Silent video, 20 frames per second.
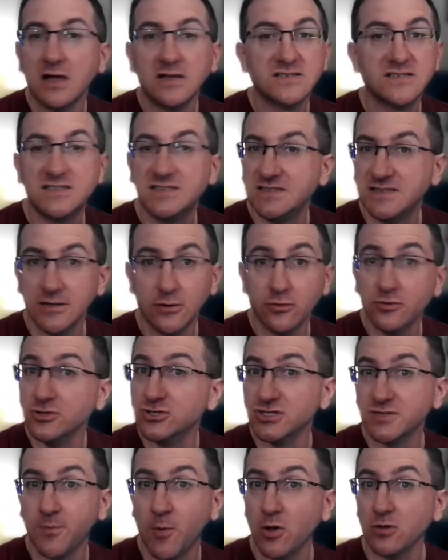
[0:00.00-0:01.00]
Still the
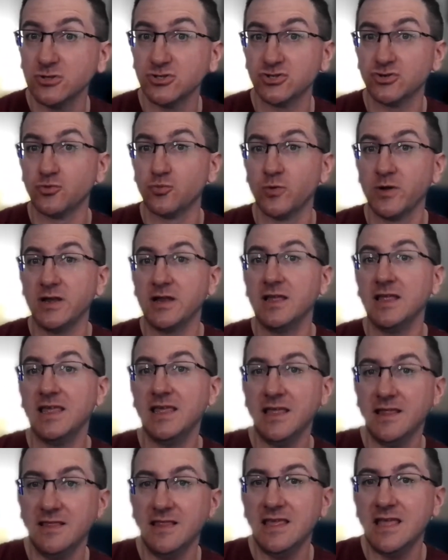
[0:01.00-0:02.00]
smallest arena
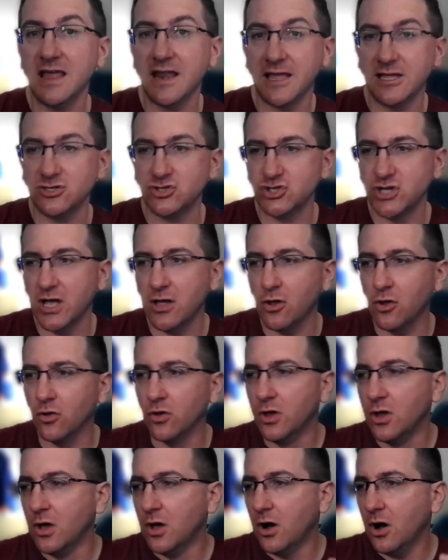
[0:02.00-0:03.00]
in the
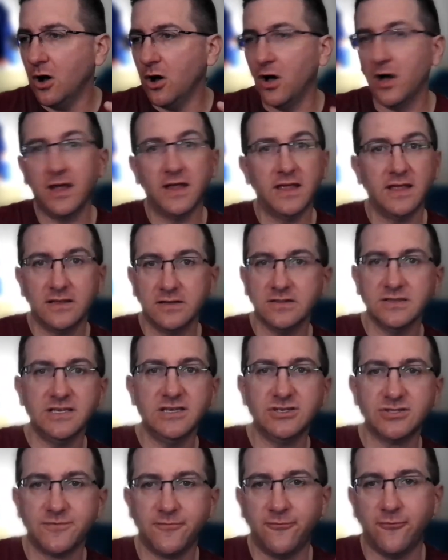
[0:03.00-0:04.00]
NHL, uh, at
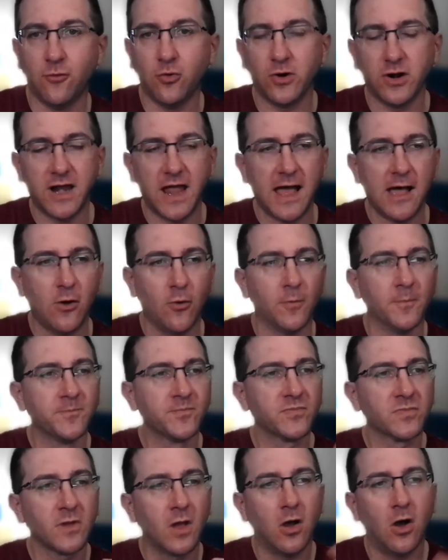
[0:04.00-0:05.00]
least for now,
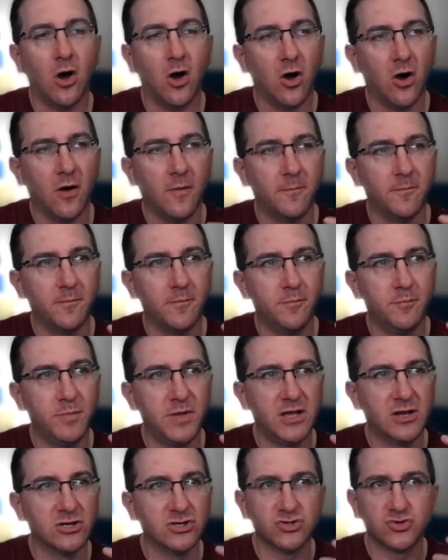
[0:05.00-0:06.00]
um,
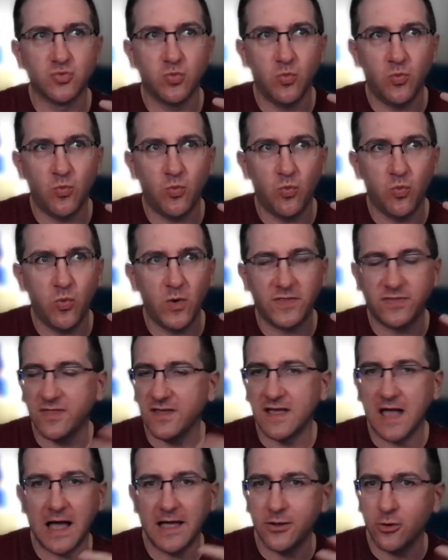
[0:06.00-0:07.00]
because with the
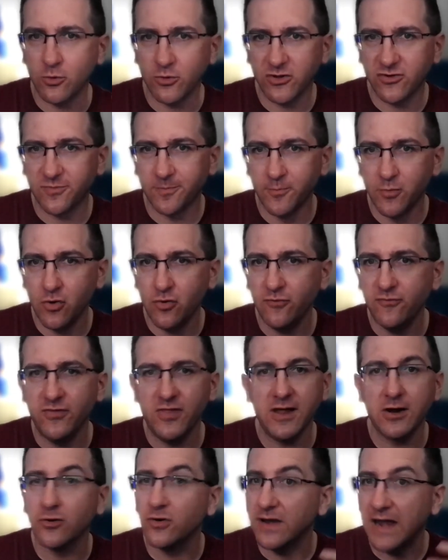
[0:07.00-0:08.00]
Coyotes' move,
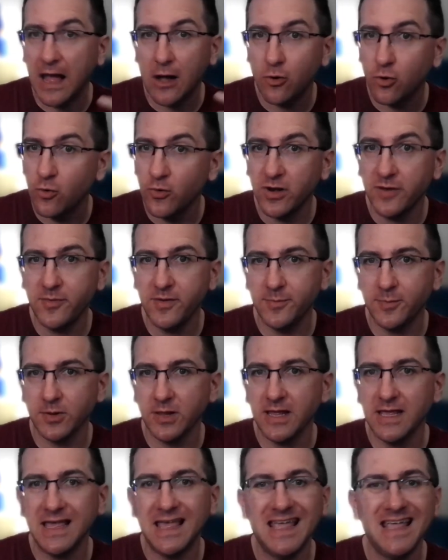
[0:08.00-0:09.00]
they are now going to be
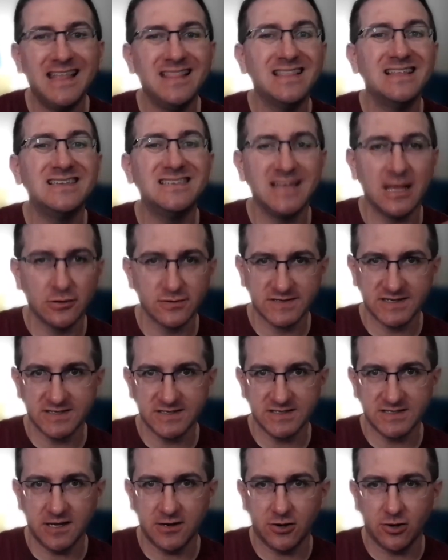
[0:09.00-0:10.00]
playing in the Delta
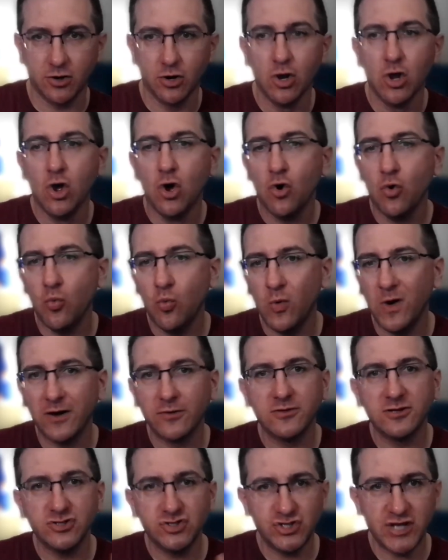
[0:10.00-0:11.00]
Center where
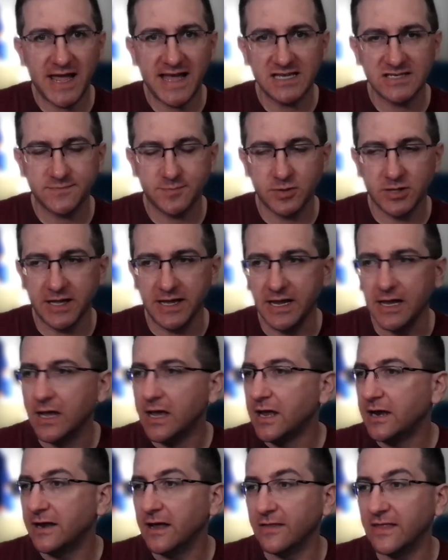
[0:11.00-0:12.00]
the Jazz play.
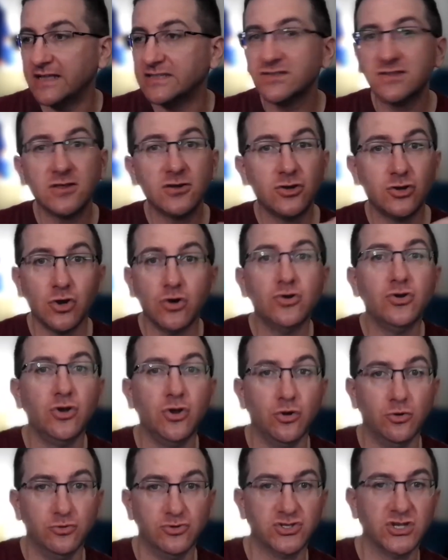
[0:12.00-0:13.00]
Now, that's the good
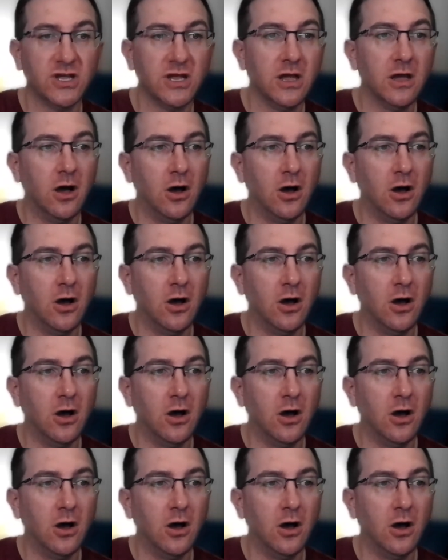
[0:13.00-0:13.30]
news.